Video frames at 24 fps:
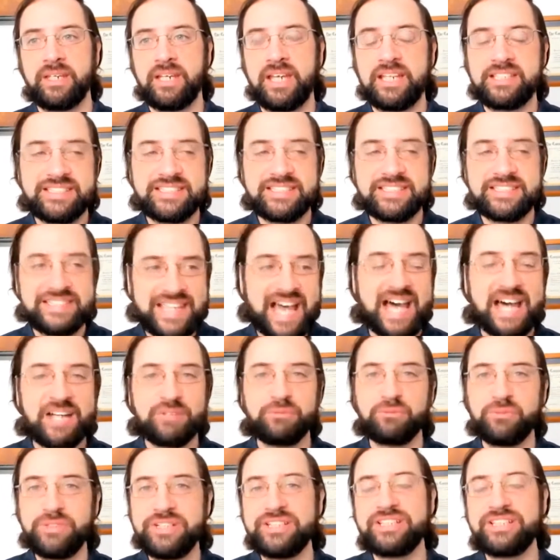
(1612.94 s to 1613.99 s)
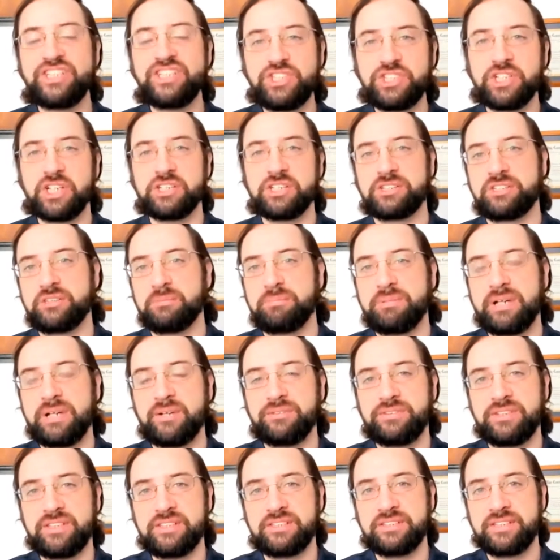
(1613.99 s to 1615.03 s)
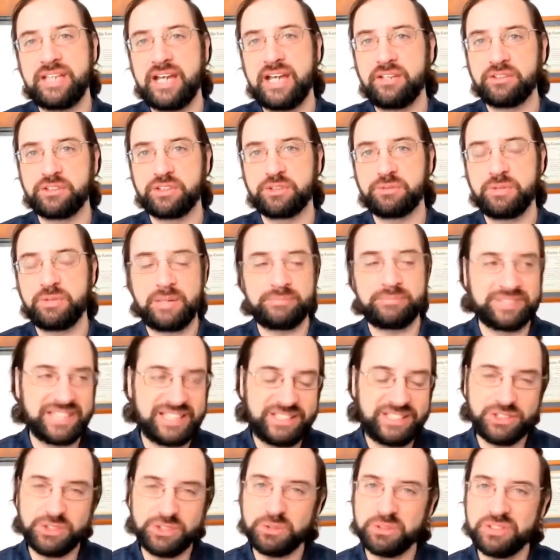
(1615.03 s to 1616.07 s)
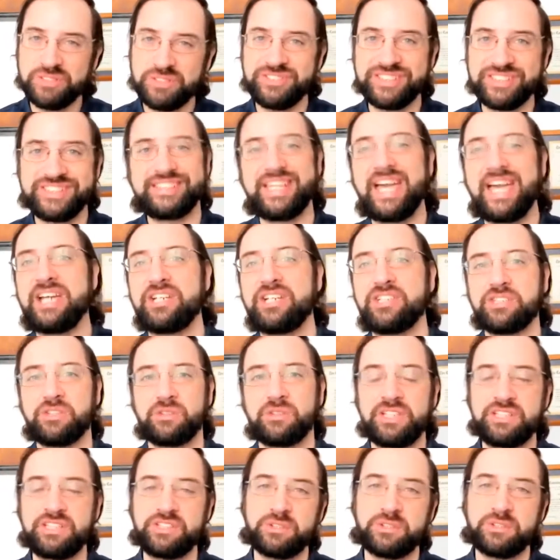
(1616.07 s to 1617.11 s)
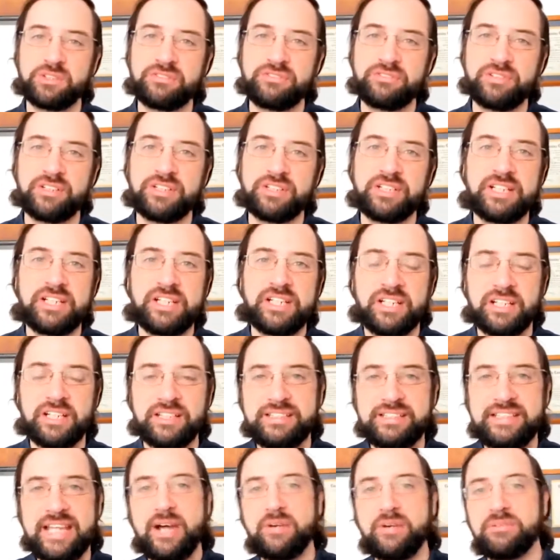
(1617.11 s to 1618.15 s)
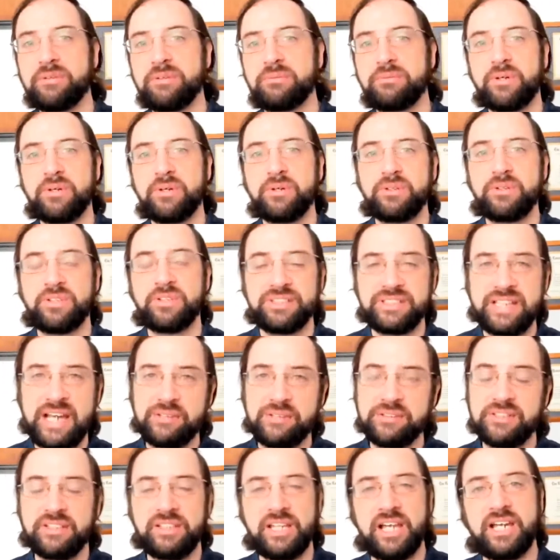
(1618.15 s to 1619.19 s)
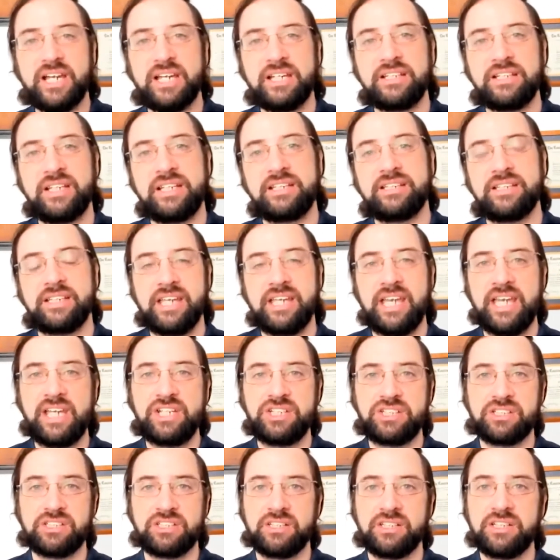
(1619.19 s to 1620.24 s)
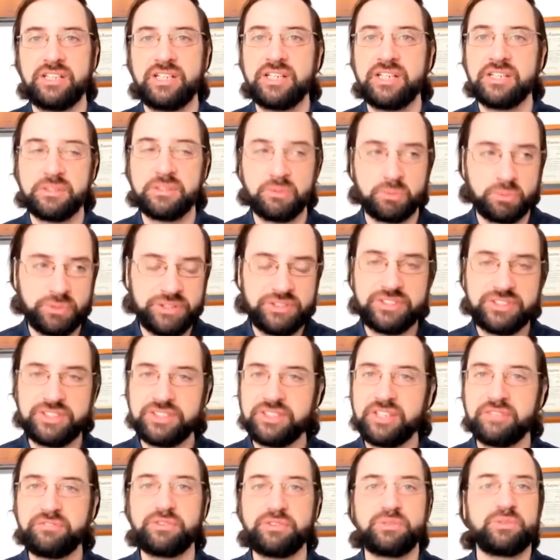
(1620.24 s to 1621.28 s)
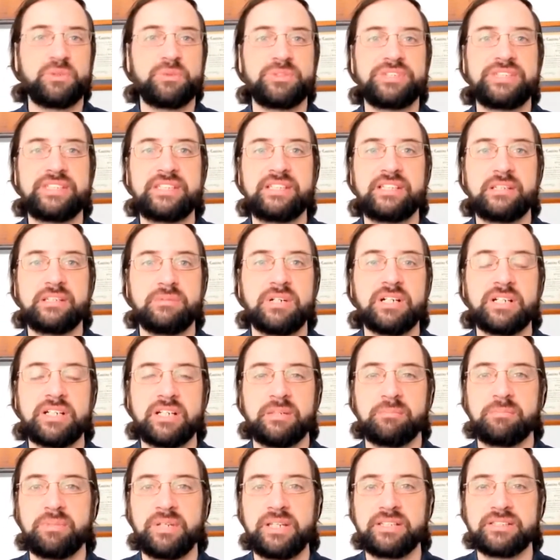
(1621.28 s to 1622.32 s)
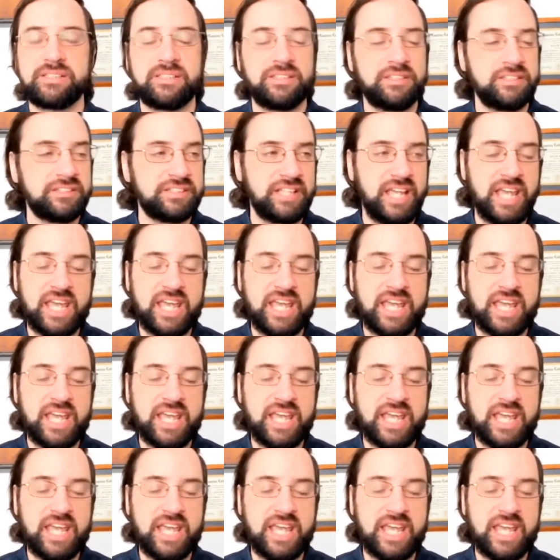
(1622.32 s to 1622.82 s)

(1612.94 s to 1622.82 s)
it's not really just about these dollar swaps. That's sort of a sideshow. That's sort of a down the road or down the line indication. The real stuff is what we see in the marketplace. And there's